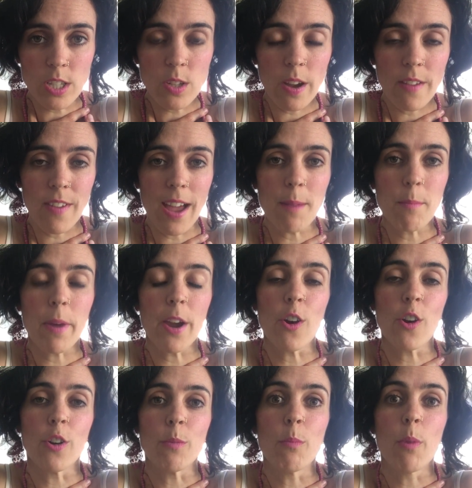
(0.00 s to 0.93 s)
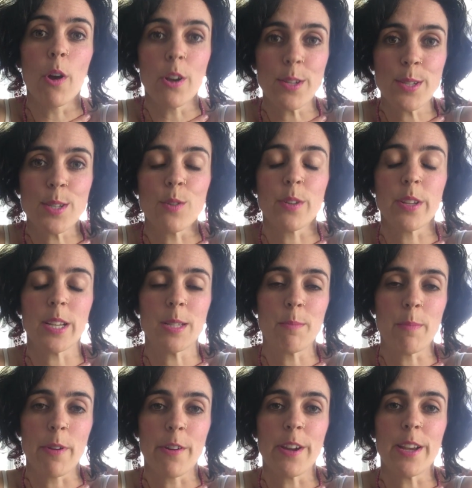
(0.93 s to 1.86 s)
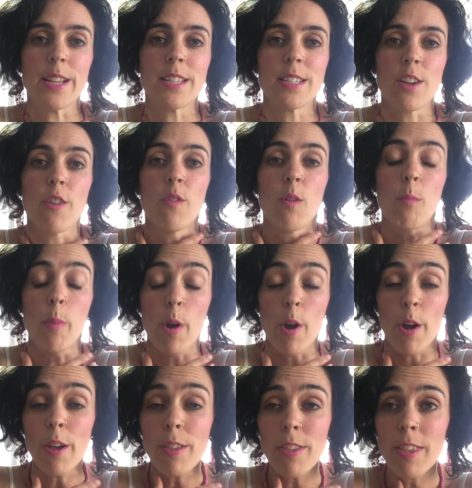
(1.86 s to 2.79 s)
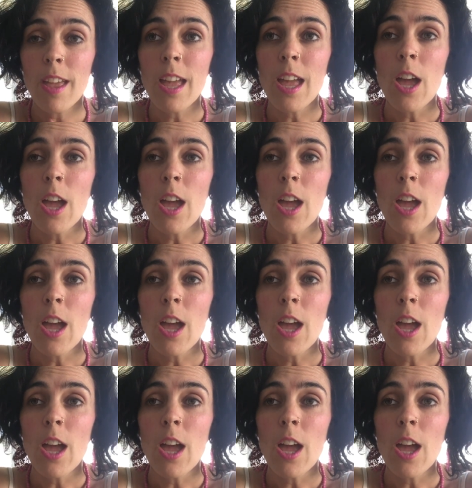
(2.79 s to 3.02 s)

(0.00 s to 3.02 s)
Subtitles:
so I've had my own personal experience of a birth,